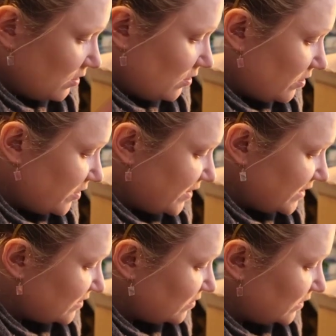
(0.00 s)
all the
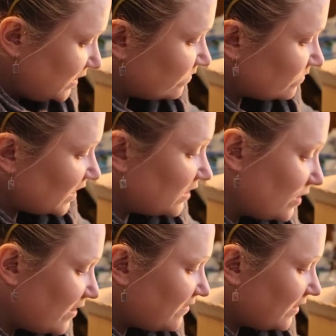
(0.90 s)
things that you'll need. I do
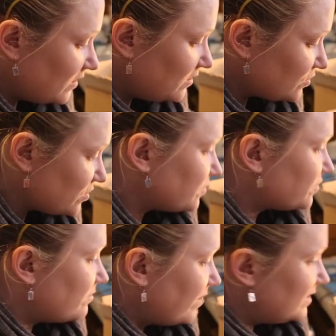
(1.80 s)
have, and there's also
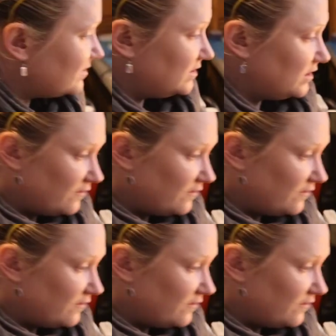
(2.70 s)
some pens in here.